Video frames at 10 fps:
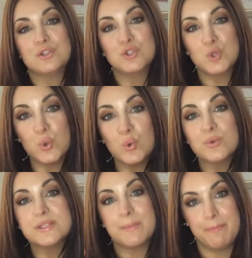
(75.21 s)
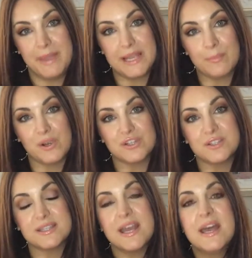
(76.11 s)
tools, makeup
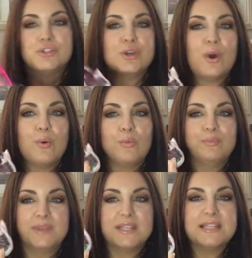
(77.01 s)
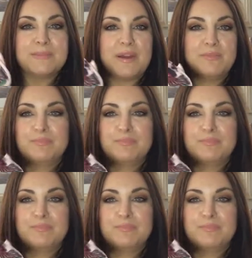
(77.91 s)
brushes. So this is my